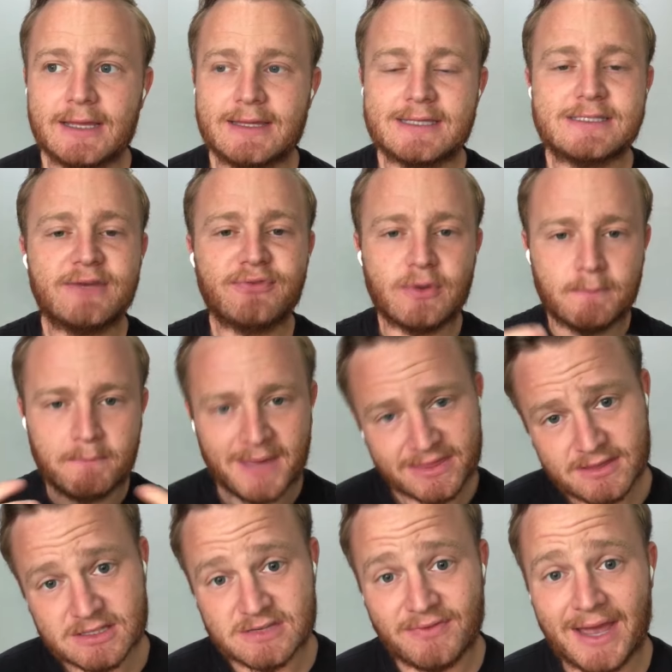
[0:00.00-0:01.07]
There's different
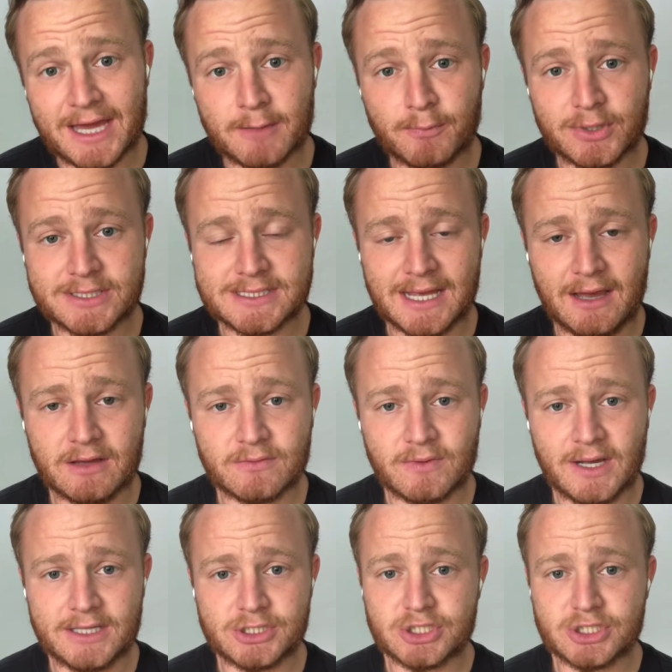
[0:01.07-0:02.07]
methods of how to print out, right?